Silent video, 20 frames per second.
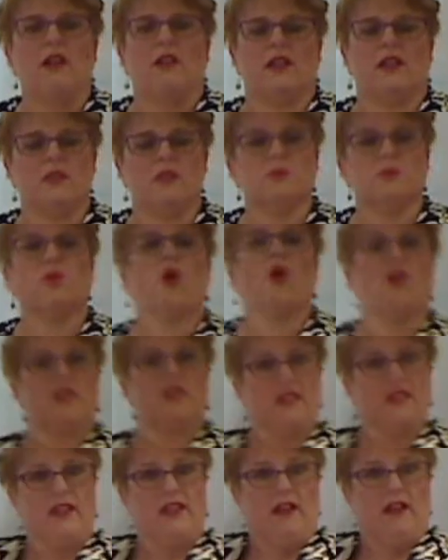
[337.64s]
There's more
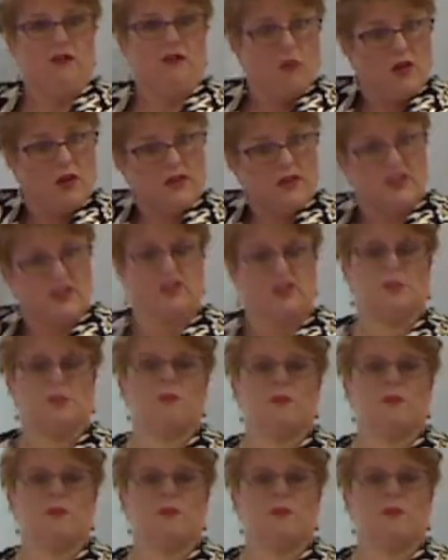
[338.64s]
than enough work to